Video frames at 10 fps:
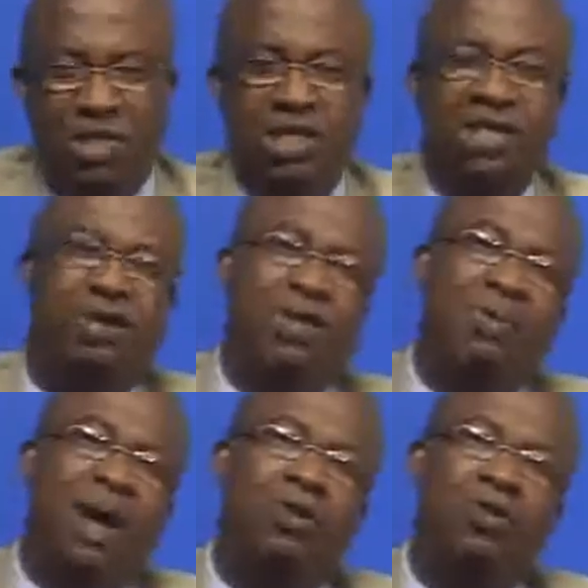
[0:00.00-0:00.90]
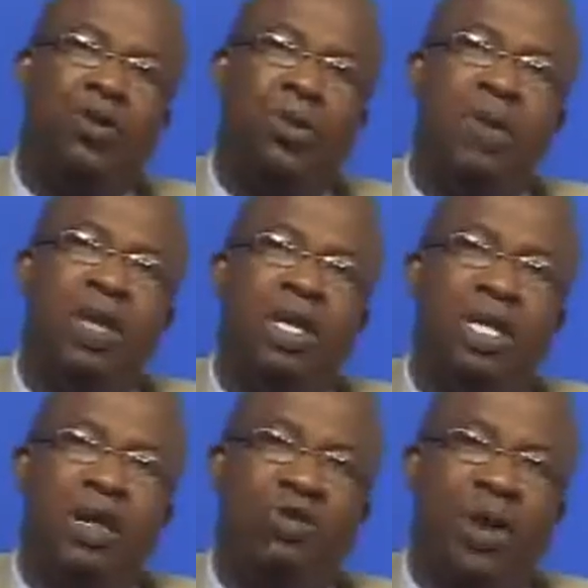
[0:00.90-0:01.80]
on the microscope,
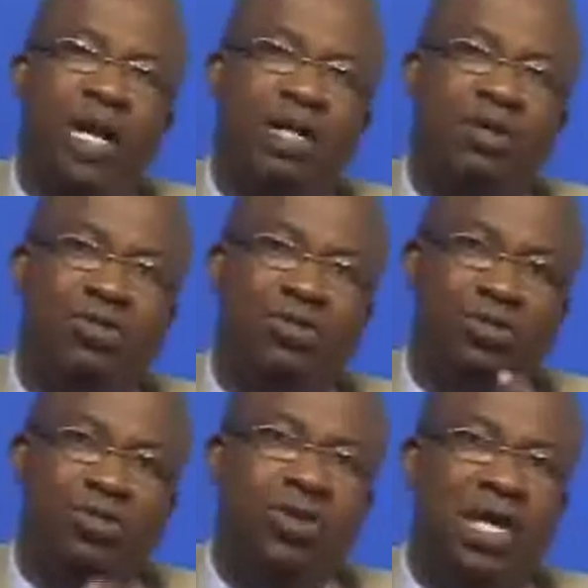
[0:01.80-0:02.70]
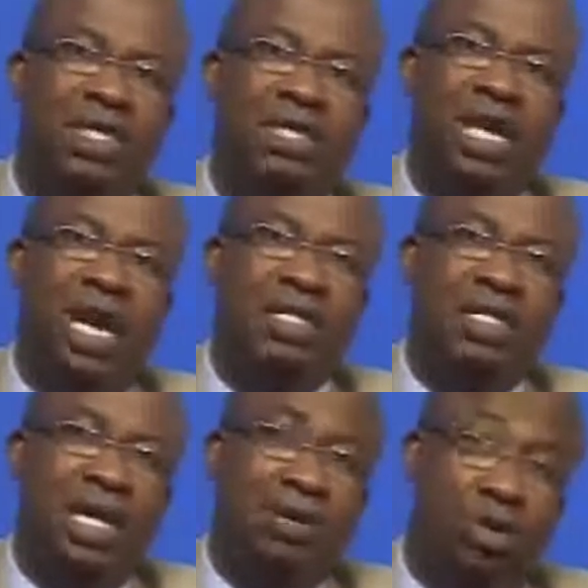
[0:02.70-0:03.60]
then you might need to do assisted
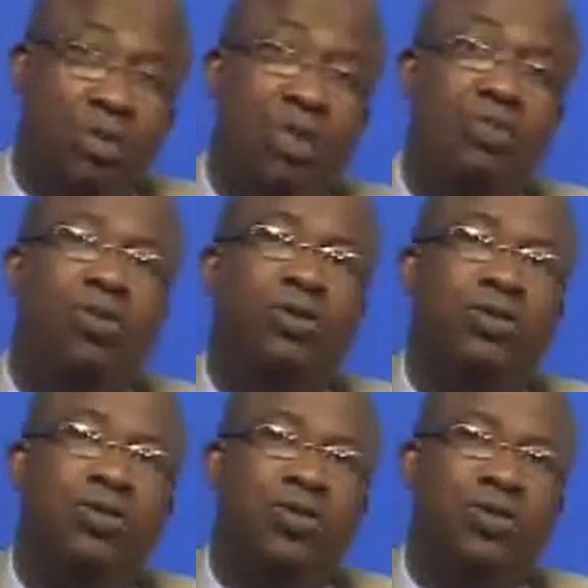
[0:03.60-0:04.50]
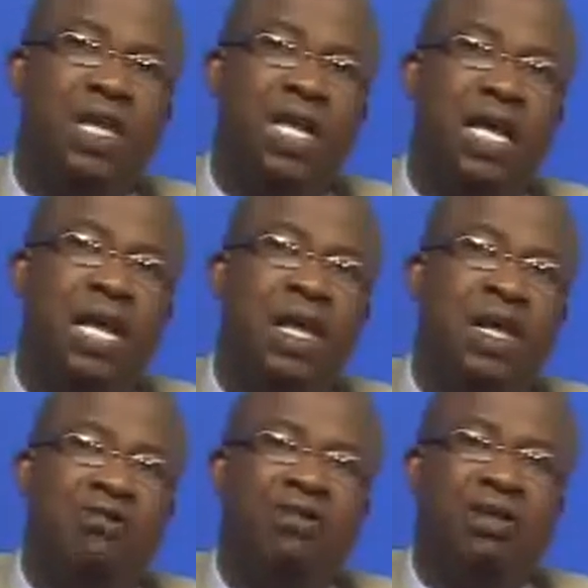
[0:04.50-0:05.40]
hatching. And some people also will say that
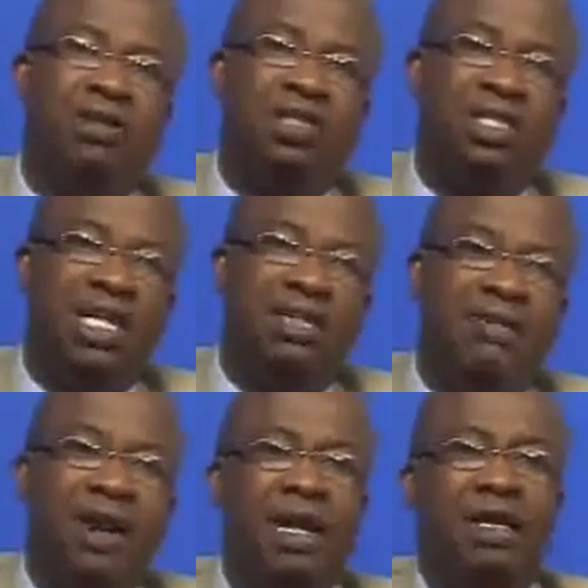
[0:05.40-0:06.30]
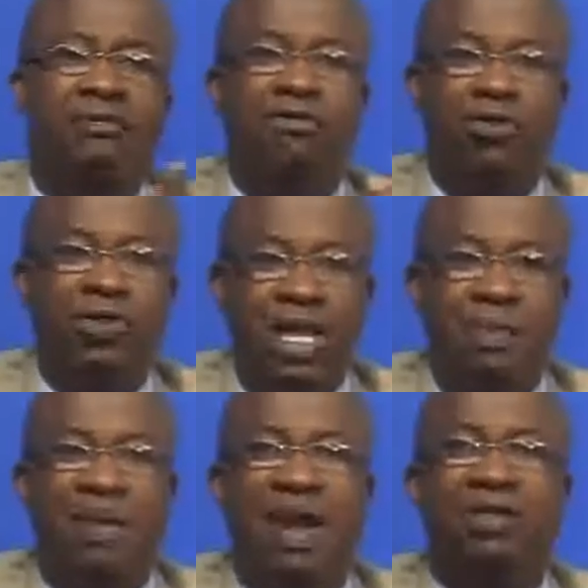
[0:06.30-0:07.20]
if you're transferring frozen
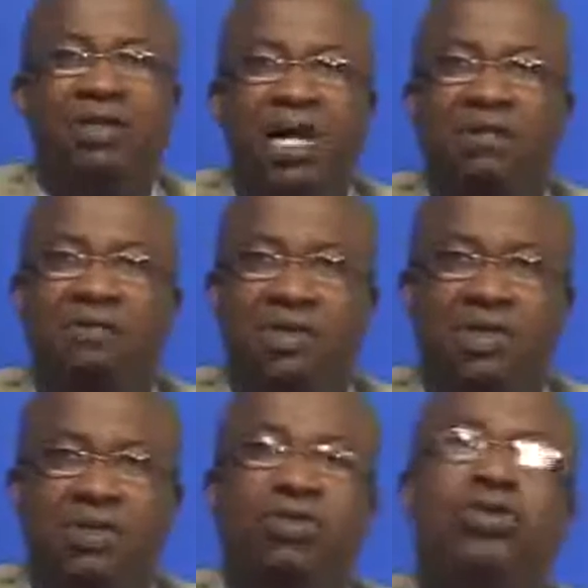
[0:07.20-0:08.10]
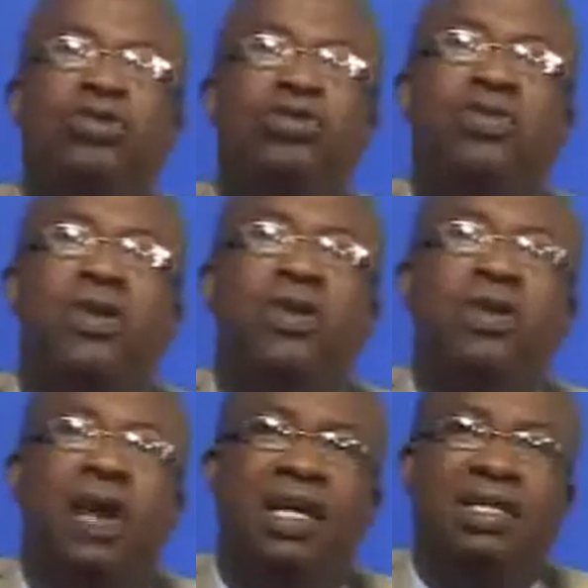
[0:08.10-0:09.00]
embryos, that it's good to do
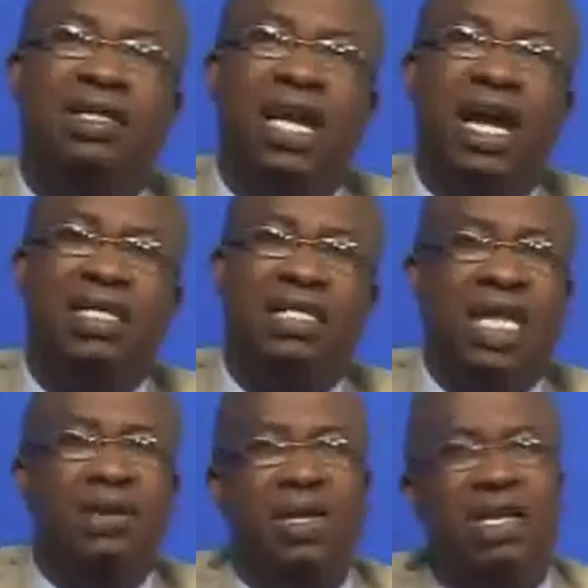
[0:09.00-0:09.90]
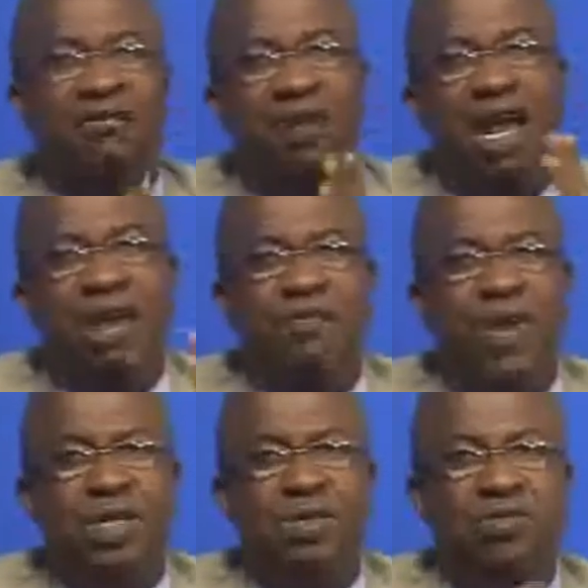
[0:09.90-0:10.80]
assisted hatching. Now, there are different
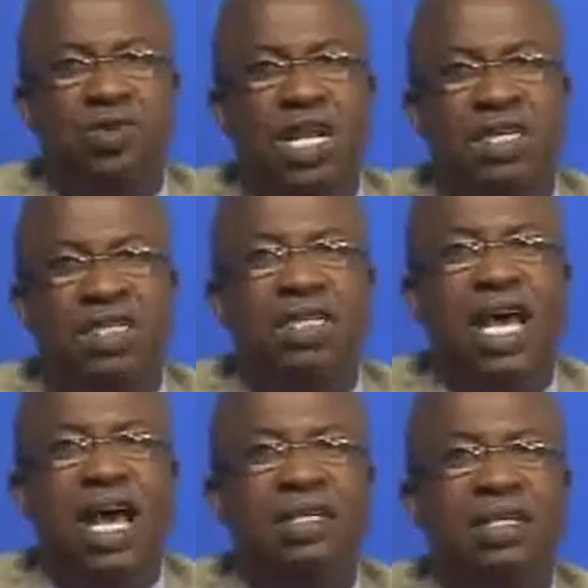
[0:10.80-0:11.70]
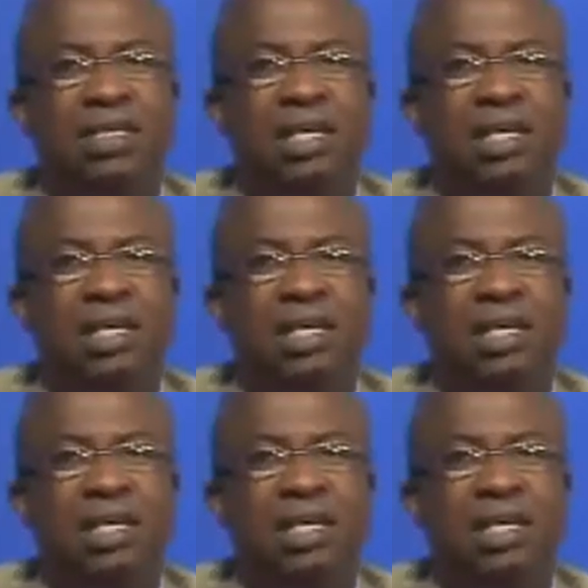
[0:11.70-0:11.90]
ways of doing assisted hatching.